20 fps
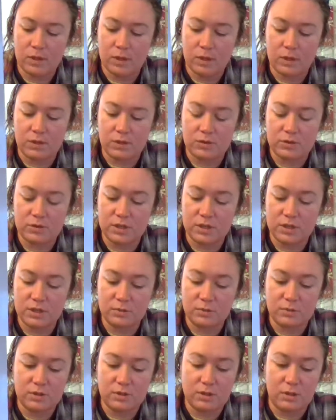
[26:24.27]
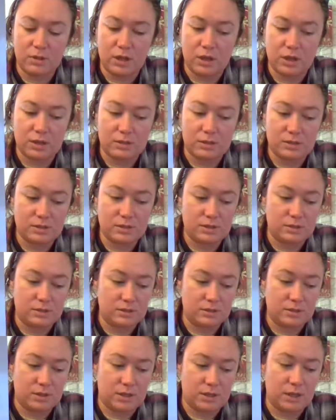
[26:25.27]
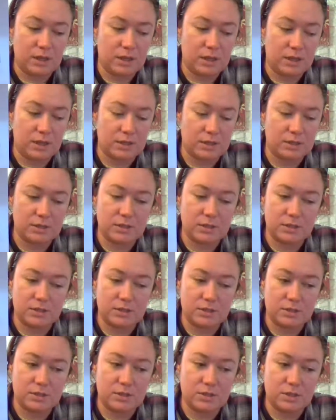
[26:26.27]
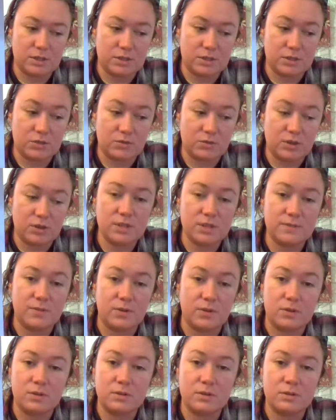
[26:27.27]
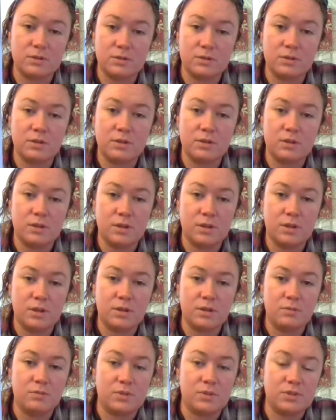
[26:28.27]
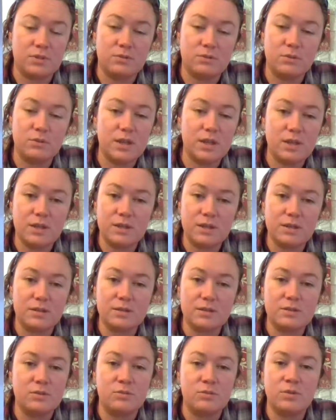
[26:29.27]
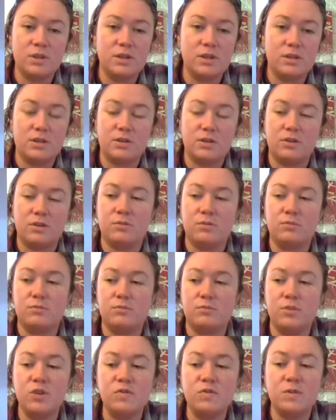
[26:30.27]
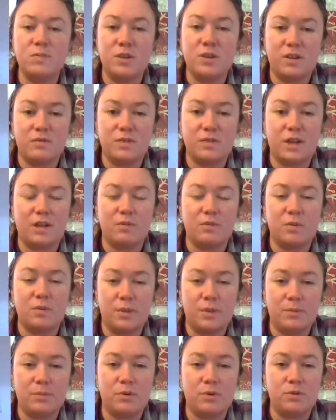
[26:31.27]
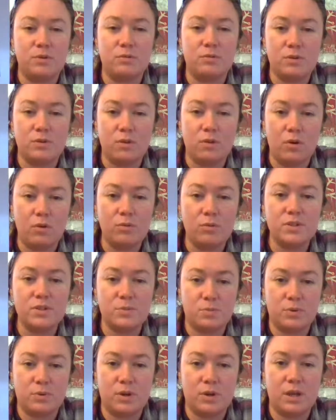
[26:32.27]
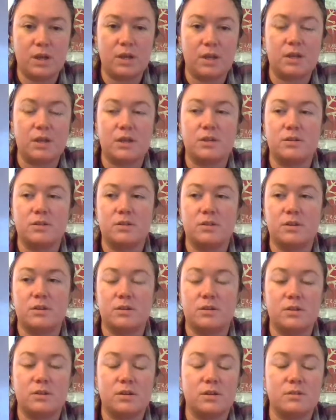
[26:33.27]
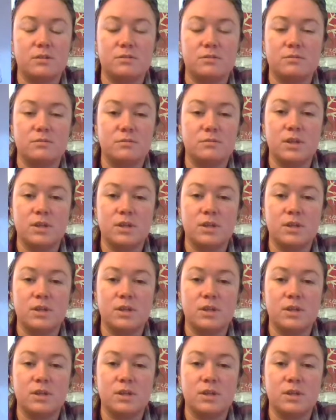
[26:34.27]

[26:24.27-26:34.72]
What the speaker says: You're dealing with a lot. And it's stressful. But don't let move above that. Remember, you can always pray and